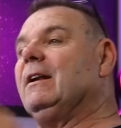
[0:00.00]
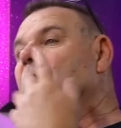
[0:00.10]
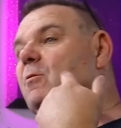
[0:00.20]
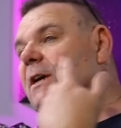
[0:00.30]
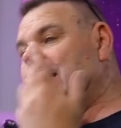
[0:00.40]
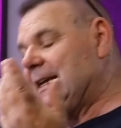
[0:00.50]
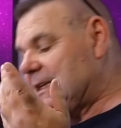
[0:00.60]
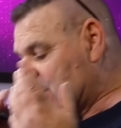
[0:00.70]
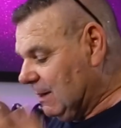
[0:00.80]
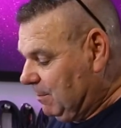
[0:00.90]
in a really
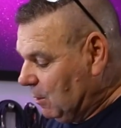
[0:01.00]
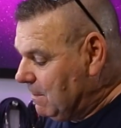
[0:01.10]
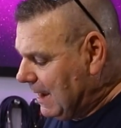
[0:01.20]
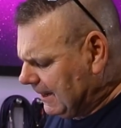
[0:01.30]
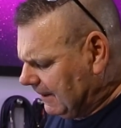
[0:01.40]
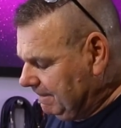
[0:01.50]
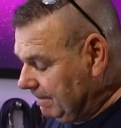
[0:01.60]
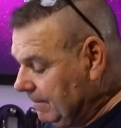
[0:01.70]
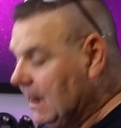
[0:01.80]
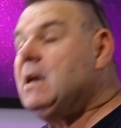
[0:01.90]
simple manner.
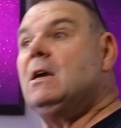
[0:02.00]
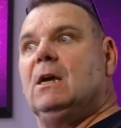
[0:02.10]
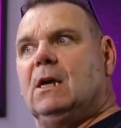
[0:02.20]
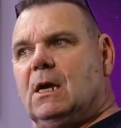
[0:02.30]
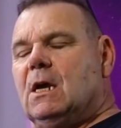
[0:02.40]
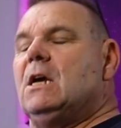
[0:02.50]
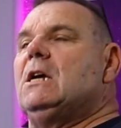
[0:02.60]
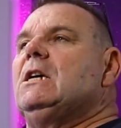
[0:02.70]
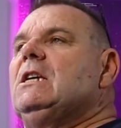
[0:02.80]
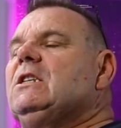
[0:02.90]

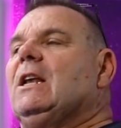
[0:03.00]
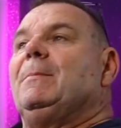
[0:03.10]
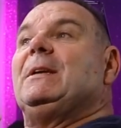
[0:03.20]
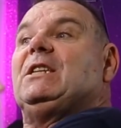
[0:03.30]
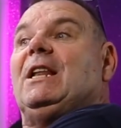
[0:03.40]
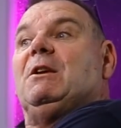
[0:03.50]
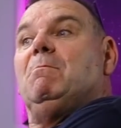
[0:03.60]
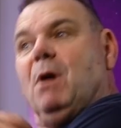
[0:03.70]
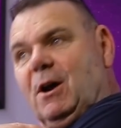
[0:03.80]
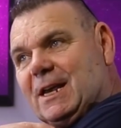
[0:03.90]
So let me tell you my